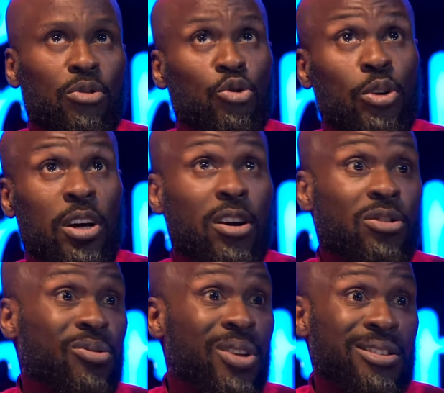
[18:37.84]
New
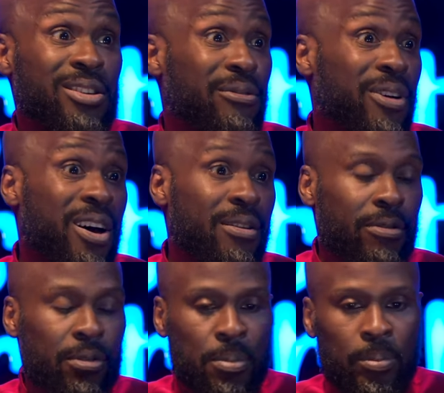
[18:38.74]
Year's 2005.
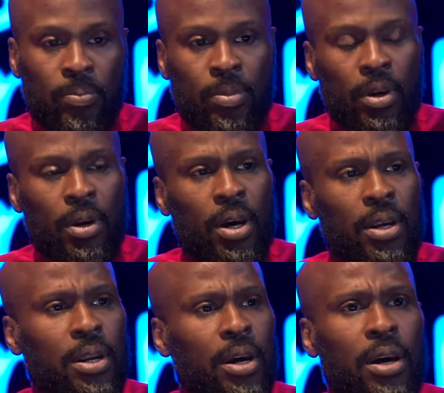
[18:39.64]

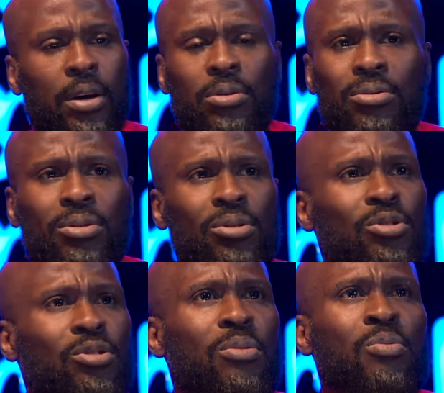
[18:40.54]
And then
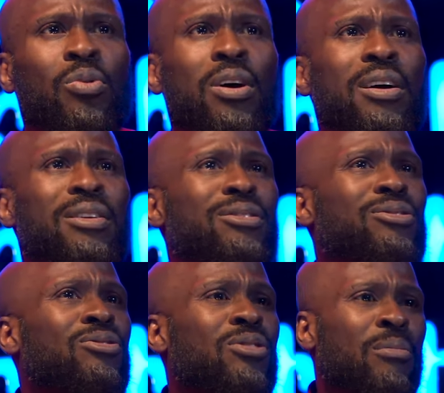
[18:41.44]
somewhere in the
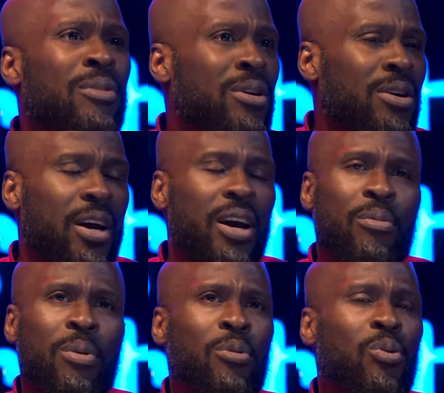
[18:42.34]
summer, I can't
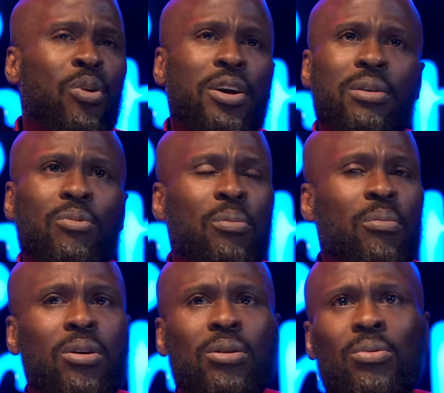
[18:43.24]
remember what
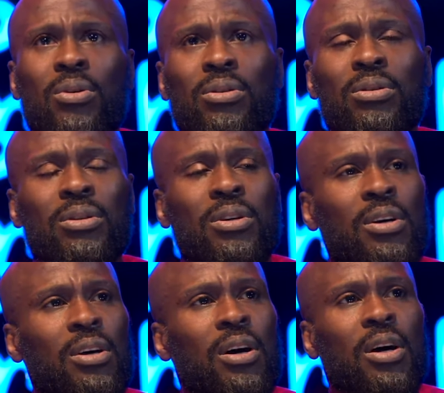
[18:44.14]
month it was,
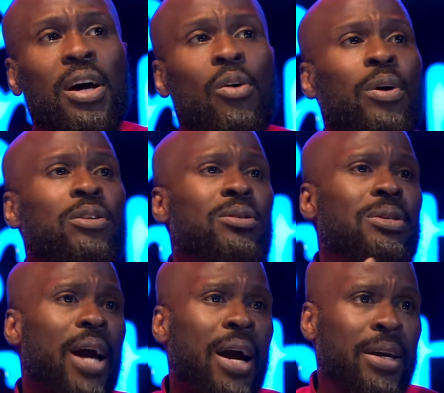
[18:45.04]
I now went to
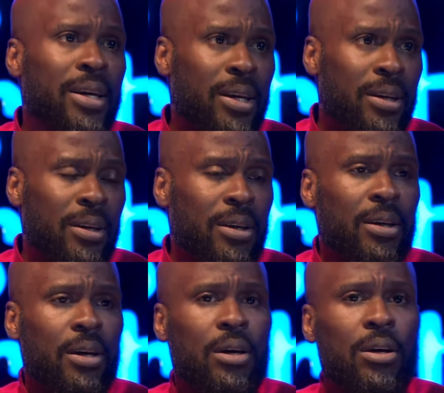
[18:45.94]
Yankee
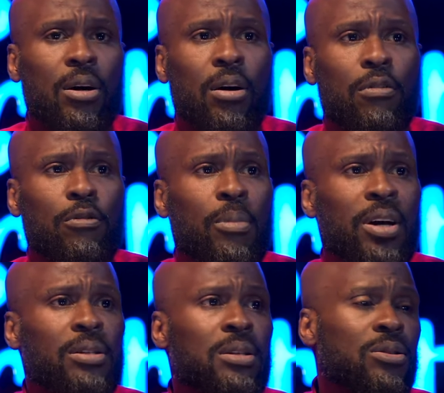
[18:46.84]
for
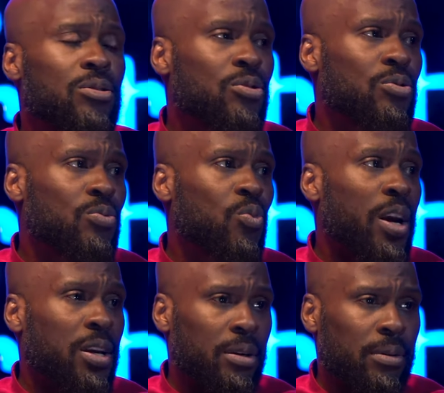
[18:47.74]
my sister's
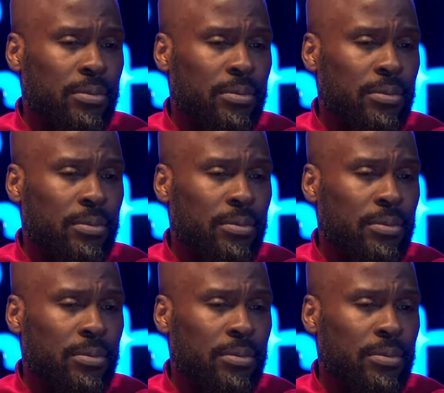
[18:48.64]
wedding